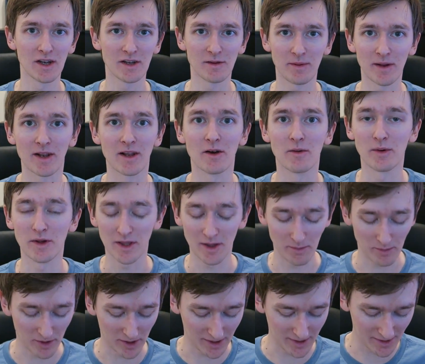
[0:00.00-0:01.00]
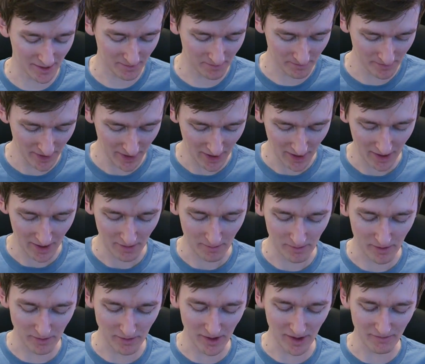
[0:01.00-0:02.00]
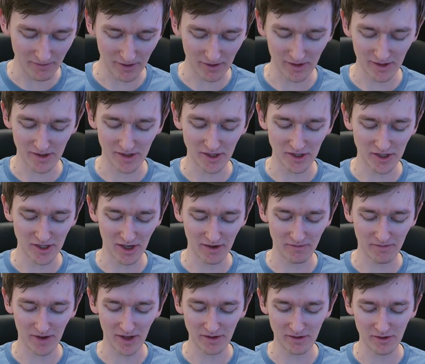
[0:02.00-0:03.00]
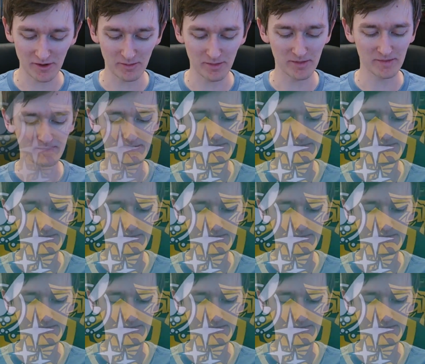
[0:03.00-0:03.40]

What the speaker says: depending on what they put in them. But we'll have a look at the t-shirt first up.